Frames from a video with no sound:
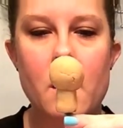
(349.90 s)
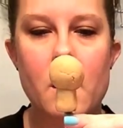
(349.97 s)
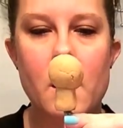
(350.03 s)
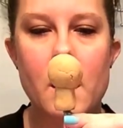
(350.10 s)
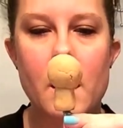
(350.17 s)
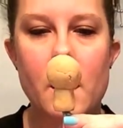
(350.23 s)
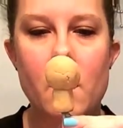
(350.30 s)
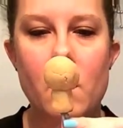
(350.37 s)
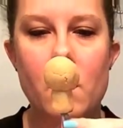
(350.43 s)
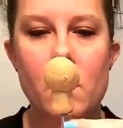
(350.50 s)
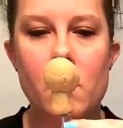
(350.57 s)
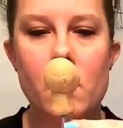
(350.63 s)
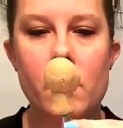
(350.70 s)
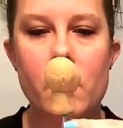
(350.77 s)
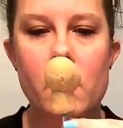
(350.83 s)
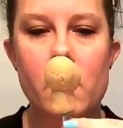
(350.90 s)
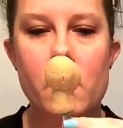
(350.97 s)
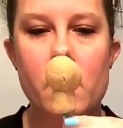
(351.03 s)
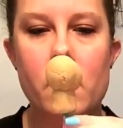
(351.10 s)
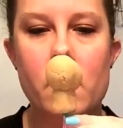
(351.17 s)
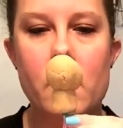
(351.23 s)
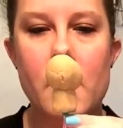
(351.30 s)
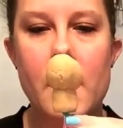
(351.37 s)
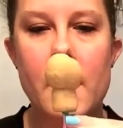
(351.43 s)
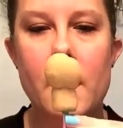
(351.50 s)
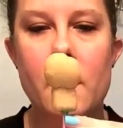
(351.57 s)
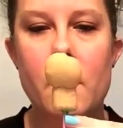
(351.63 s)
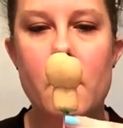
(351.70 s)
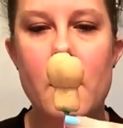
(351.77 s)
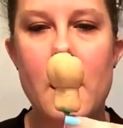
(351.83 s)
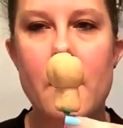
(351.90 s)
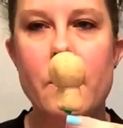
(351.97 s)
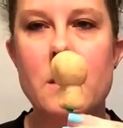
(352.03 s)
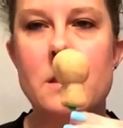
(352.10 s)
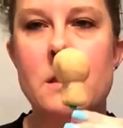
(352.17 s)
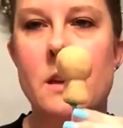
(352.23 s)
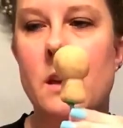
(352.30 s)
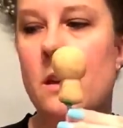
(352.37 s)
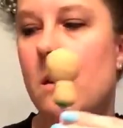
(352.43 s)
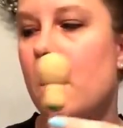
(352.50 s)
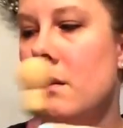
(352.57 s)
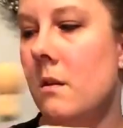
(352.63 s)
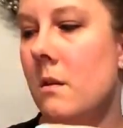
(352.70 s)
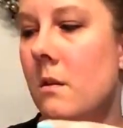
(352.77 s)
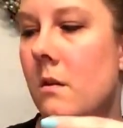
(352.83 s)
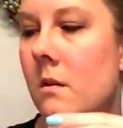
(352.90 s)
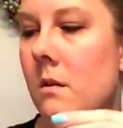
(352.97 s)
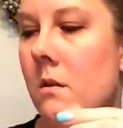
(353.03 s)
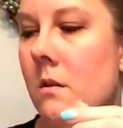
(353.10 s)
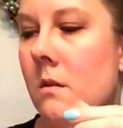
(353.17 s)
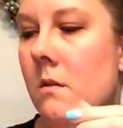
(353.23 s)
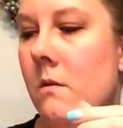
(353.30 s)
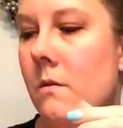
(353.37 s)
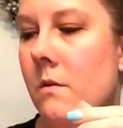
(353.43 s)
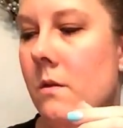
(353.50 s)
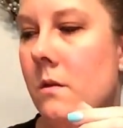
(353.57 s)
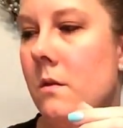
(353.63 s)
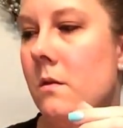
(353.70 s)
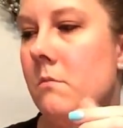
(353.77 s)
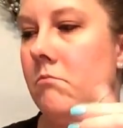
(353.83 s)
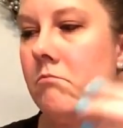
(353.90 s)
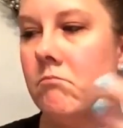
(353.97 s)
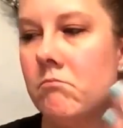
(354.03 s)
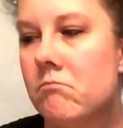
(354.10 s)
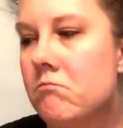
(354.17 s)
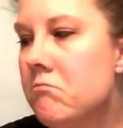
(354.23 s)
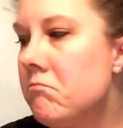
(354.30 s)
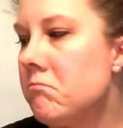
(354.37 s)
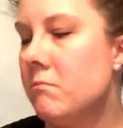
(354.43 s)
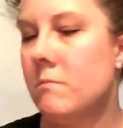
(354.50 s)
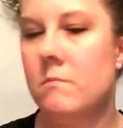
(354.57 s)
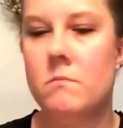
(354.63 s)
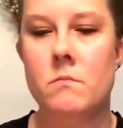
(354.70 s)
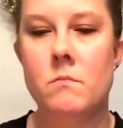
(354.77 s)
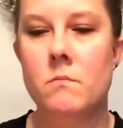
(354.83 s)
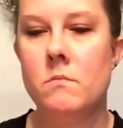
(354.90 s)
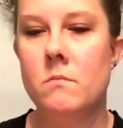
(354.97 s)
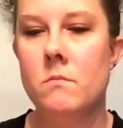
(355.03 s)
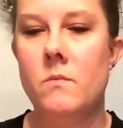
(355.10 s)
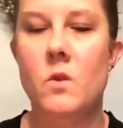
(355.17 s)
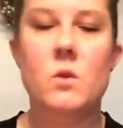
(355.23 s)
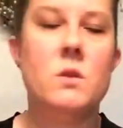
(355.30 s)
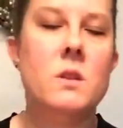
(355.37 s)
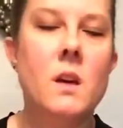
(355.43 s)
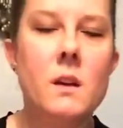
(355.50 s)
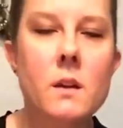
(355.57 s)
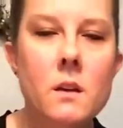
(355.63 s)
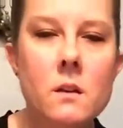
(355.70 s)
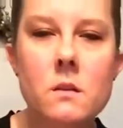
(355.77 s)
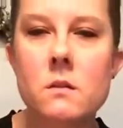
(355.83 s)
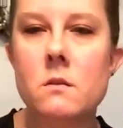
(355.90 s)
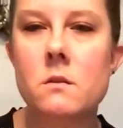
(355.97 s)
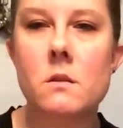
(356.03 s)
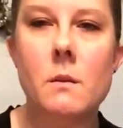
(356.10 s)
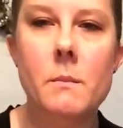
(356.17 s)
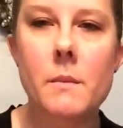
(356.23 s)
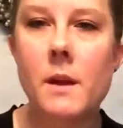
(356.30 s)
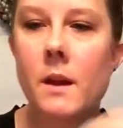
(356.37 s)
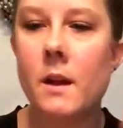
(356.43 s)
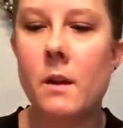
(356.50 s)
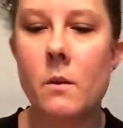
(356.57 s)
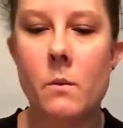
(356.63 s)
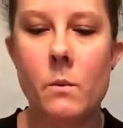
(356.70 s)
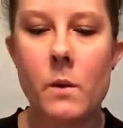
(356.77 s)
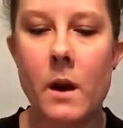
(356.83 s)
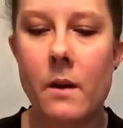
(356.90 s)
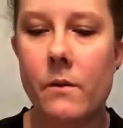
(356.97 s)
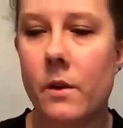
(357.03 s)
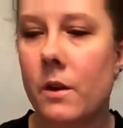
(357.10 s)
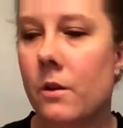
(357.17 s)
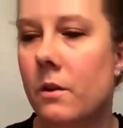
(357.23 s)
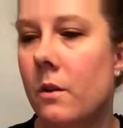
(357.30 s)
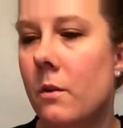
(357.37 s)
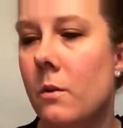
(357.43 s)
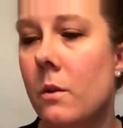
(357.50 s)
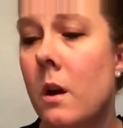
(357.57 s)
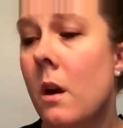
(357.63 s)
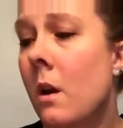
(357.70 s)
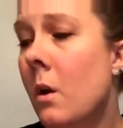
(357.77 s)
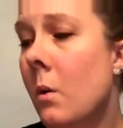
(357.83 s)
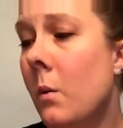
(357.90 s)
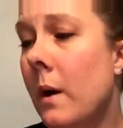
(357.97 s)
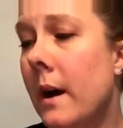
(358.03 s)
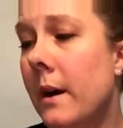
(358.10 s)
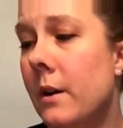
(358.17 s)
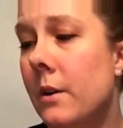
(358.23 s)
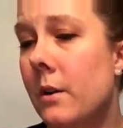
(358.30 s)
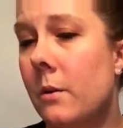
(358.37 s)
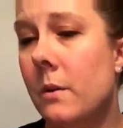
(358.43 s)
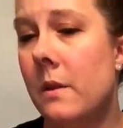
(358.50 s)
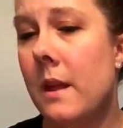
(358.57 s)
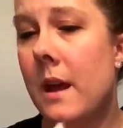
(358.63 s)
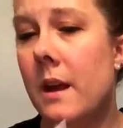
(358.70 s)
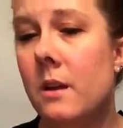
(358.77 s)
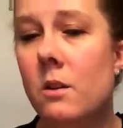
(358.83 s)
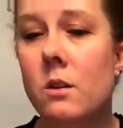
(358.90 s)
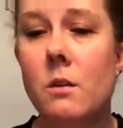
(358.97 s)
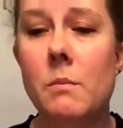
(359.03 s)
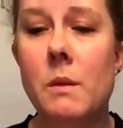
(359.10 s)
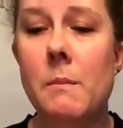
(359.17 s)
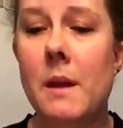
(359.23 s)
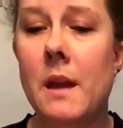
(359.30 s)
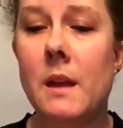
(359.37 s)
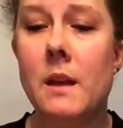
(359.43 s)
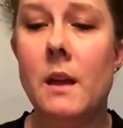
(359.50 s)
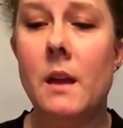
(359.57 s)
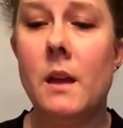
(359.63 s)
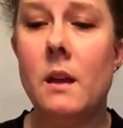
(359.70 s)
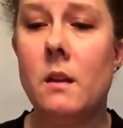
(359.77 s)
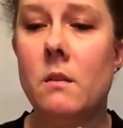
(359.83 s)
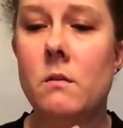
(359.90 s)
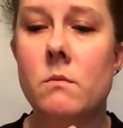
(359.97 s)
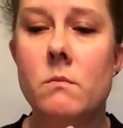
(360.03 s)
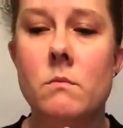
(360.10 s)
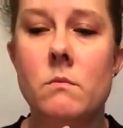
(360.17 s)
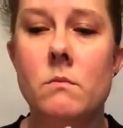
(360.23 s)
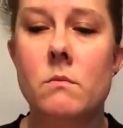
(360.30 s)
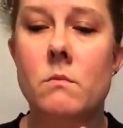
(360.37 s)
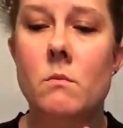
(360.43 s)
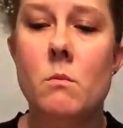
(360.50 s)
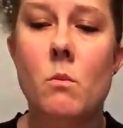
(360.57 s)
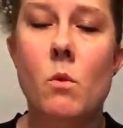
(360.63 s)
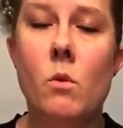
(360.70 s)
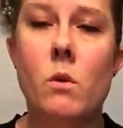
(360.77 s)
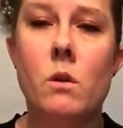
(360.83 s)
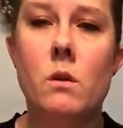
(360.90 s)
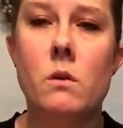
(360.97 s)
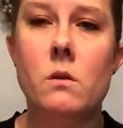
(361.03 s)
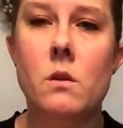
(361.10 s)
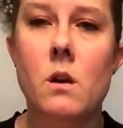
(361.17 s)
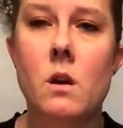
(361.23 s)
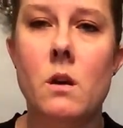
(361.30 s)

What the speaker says: Getting it all over, okay? Have it sit for a few seconds, a minute, whatever you're doing. While you're doing that, you could be making more,